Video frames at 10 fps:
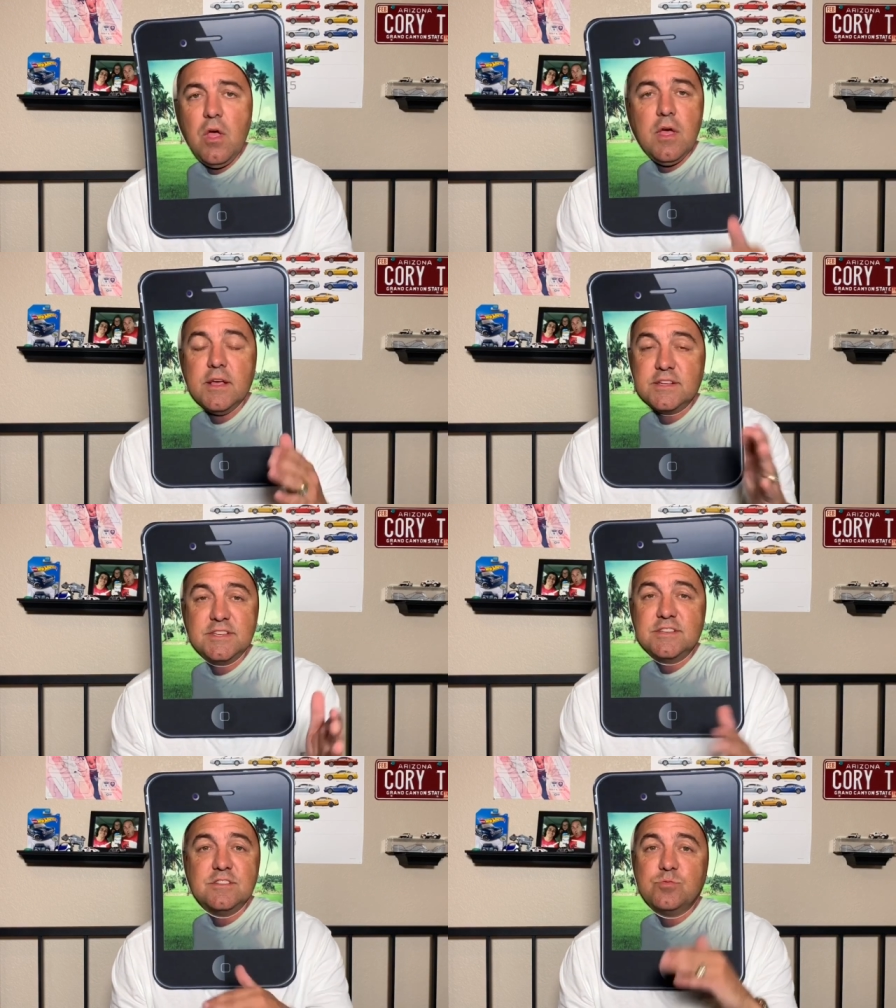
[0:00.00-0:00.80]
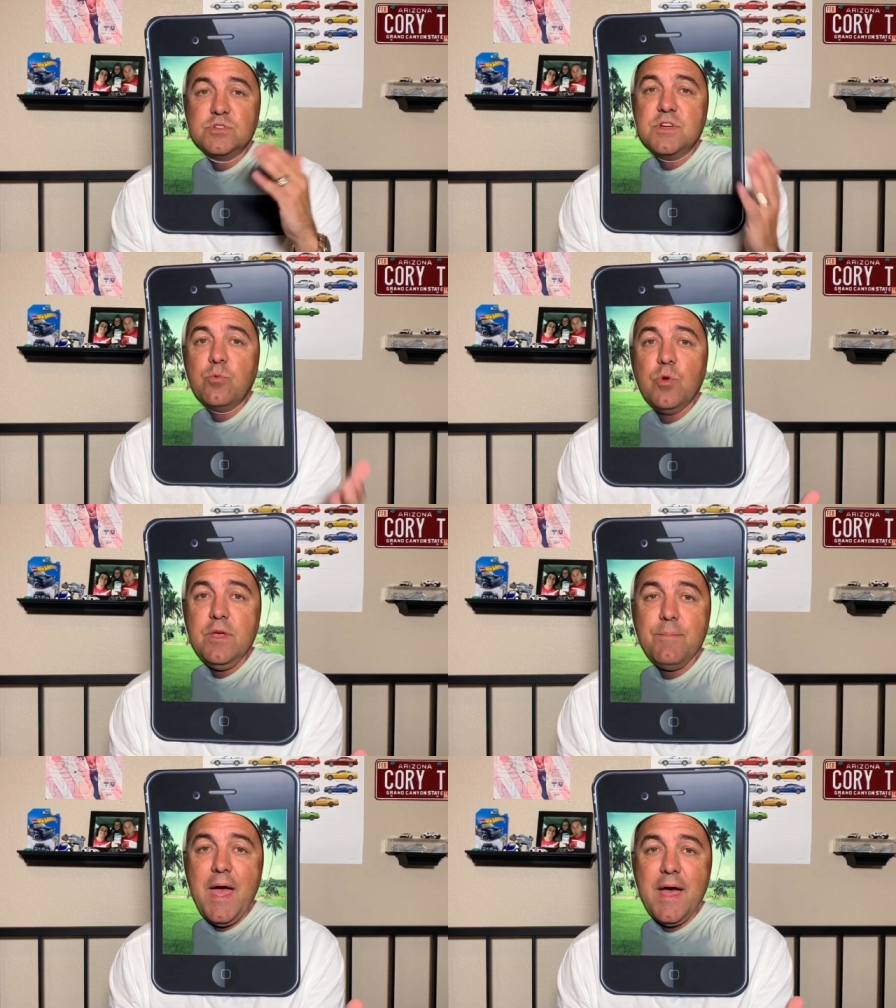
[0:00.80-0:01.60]
was a
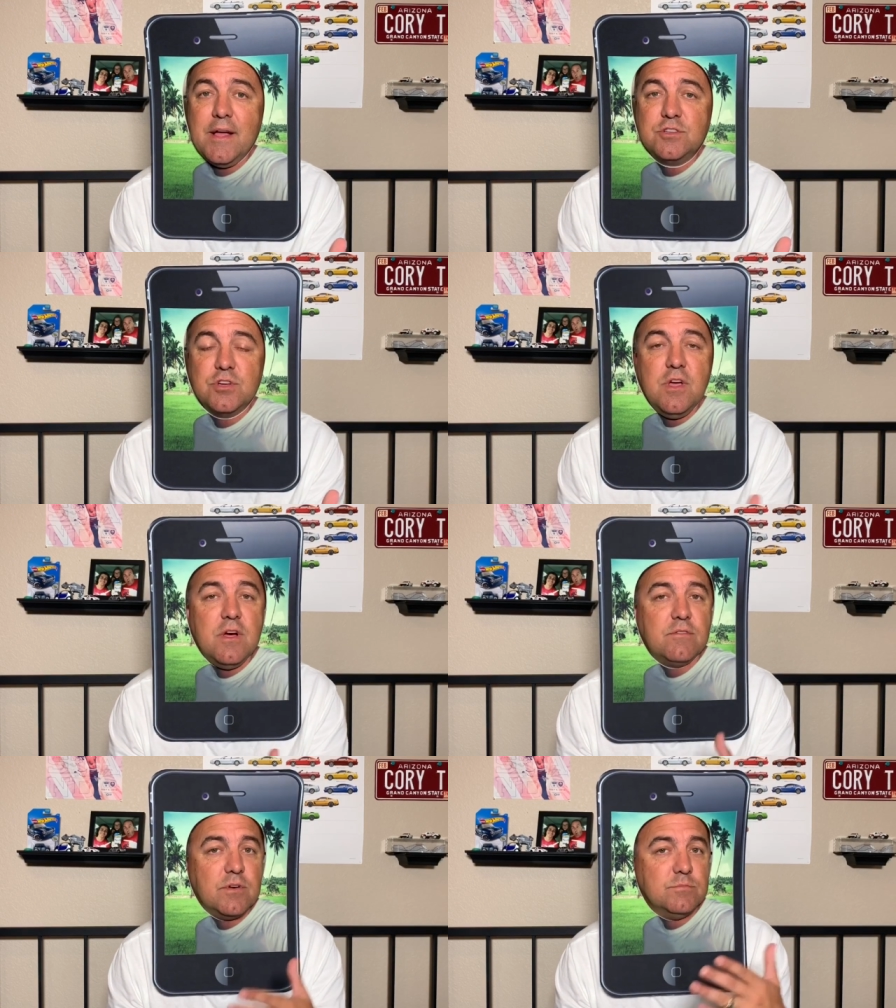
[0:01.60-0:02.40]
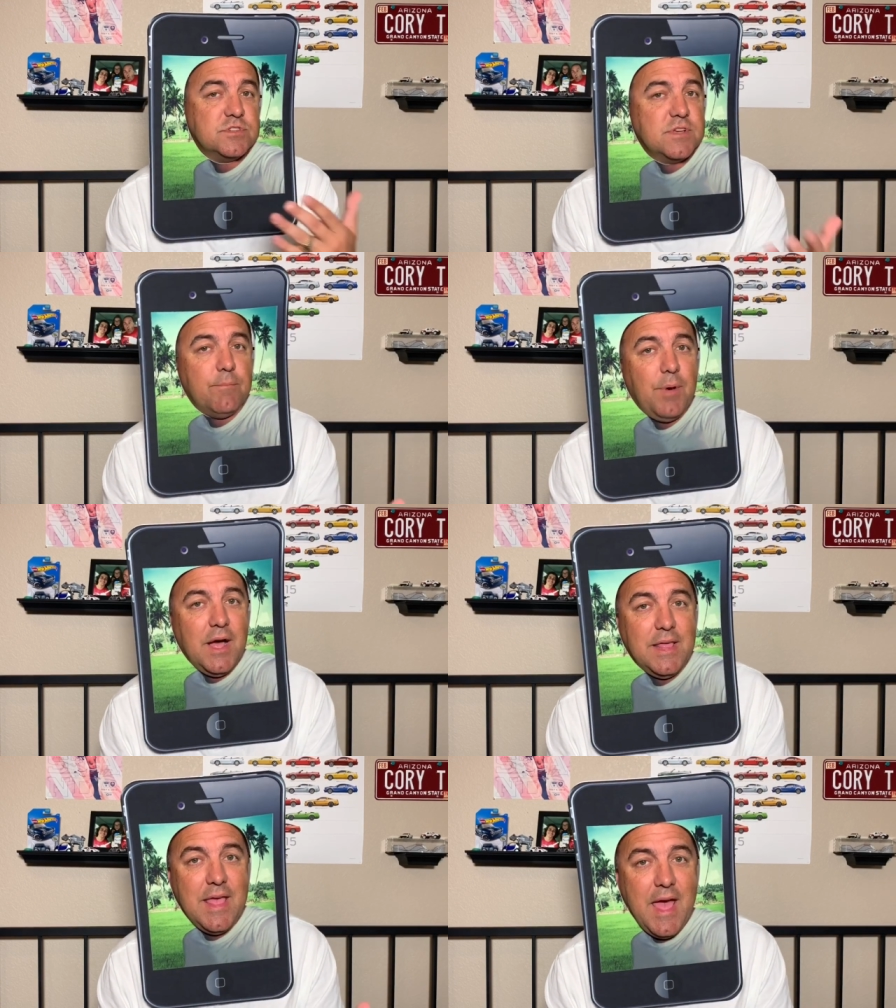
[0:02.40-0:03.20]
rebadge from
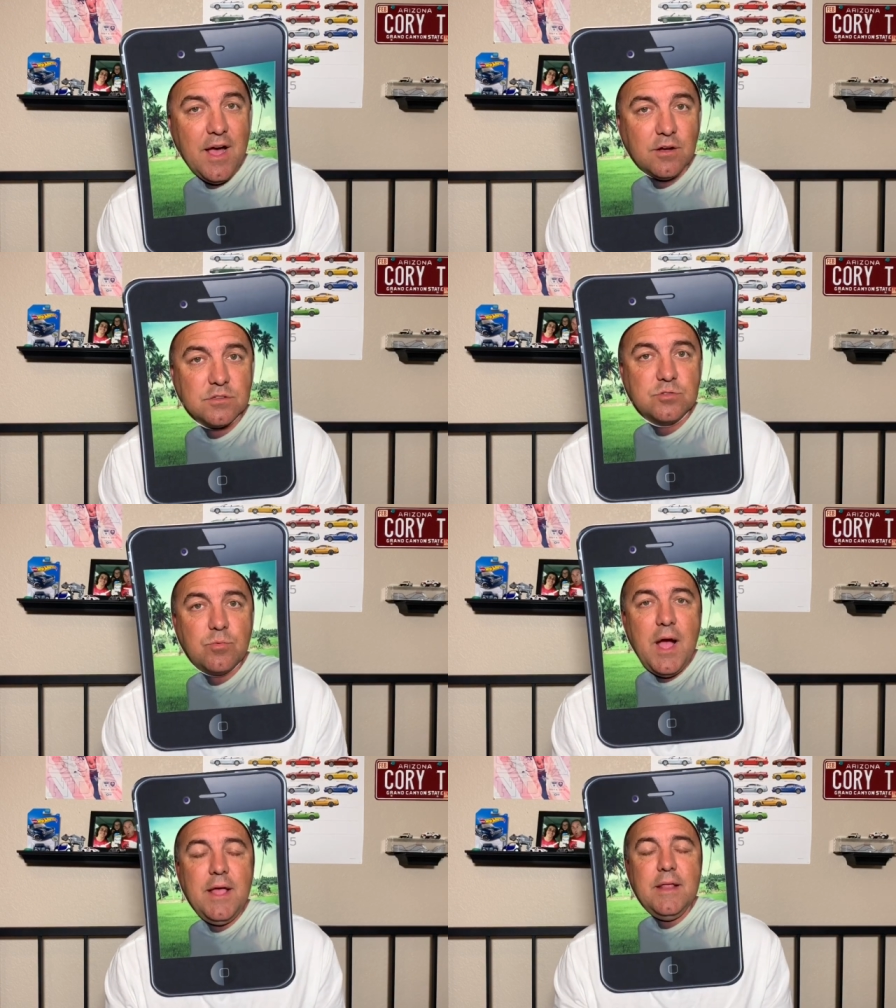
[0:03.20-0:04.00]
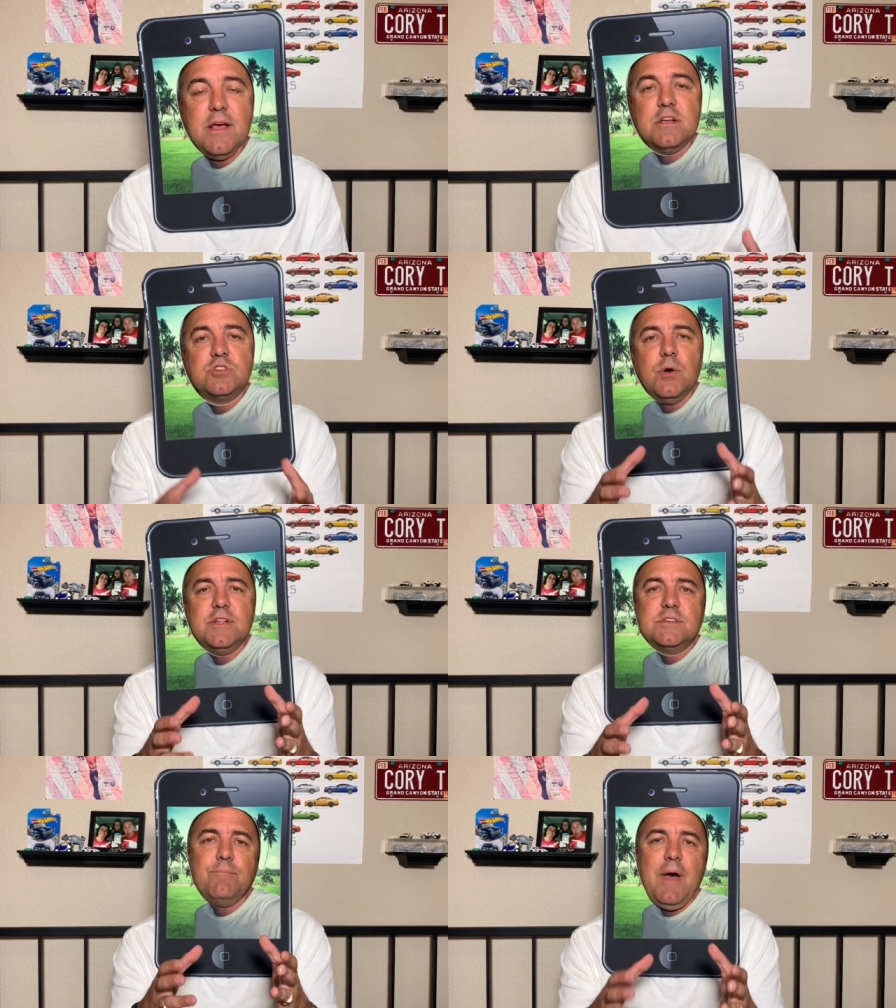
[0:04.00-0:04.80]
somebody else, right? So it's
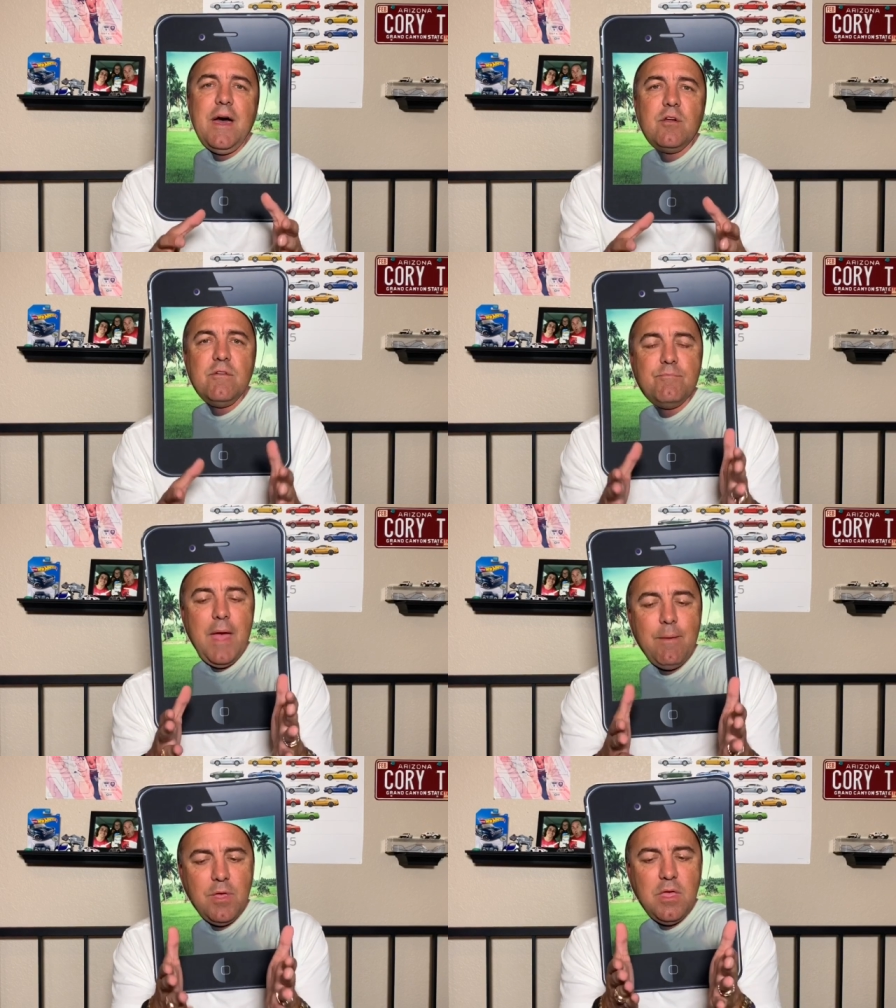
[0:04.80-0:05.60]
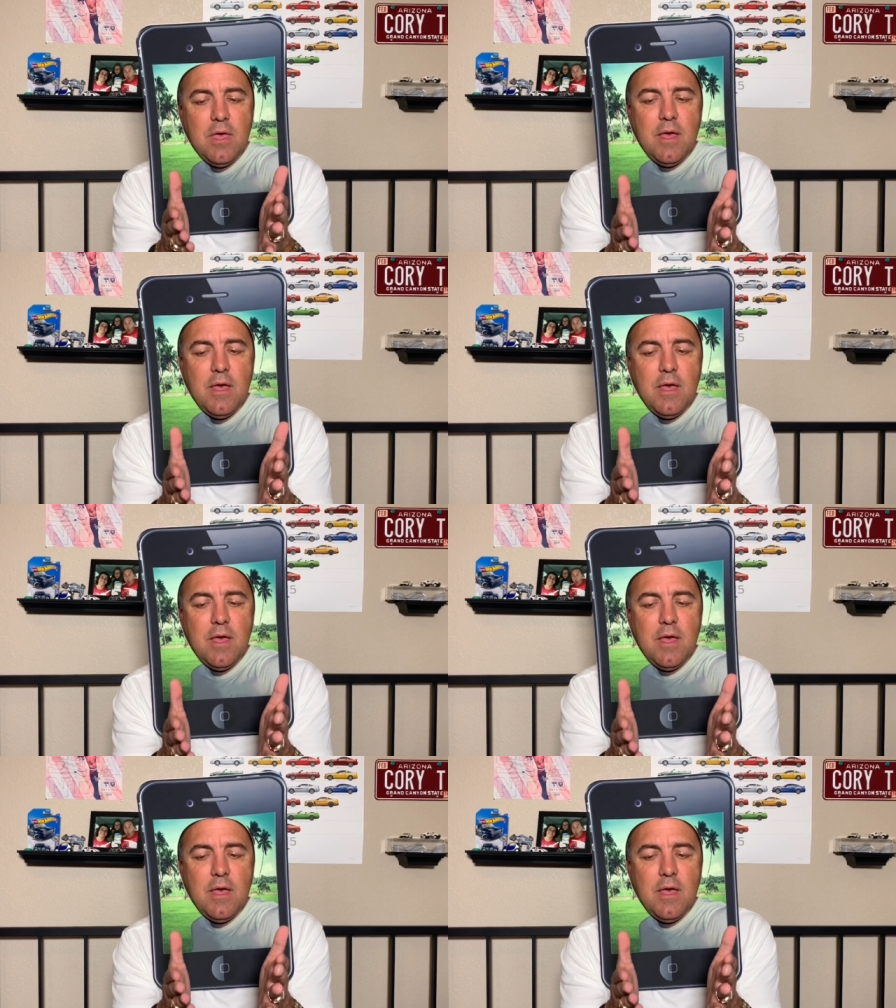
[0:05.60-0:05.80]
a matter of maybe